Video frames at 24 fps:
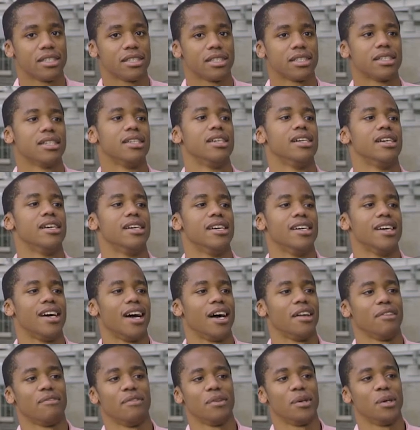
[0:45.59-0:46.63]
is,
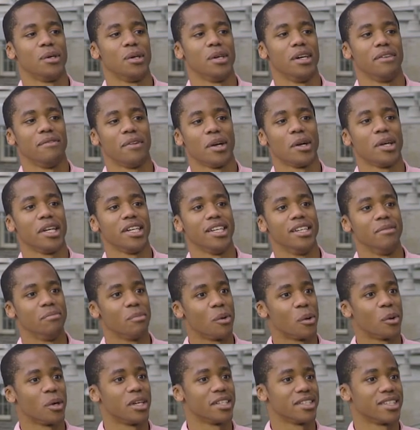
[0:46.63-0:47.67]
I feel, a very
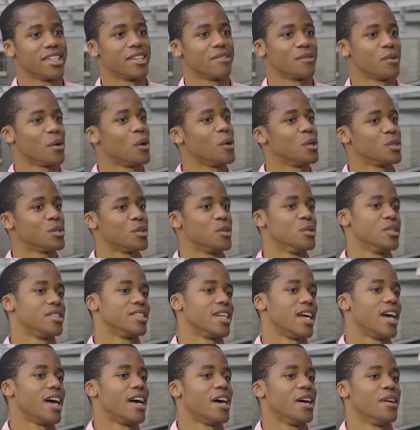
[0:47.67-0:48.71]
important thing for all students
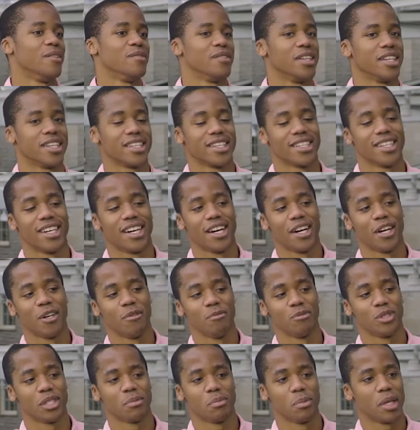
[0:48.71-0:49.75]
to have, like
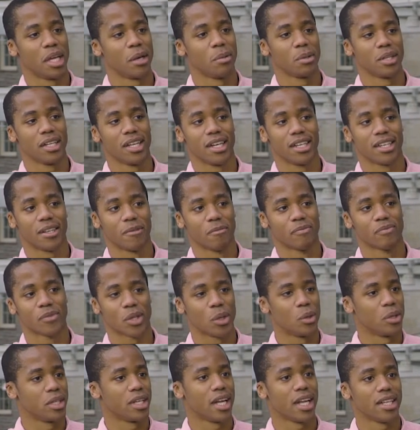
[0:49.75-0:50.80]
just be able to
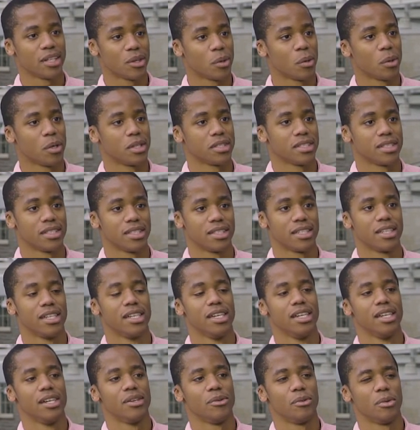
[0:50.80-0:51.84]
go into any course and
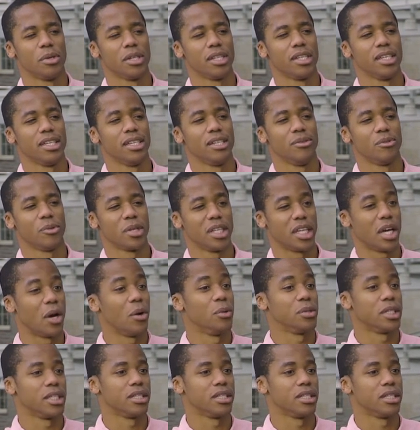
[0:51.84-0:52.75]
really own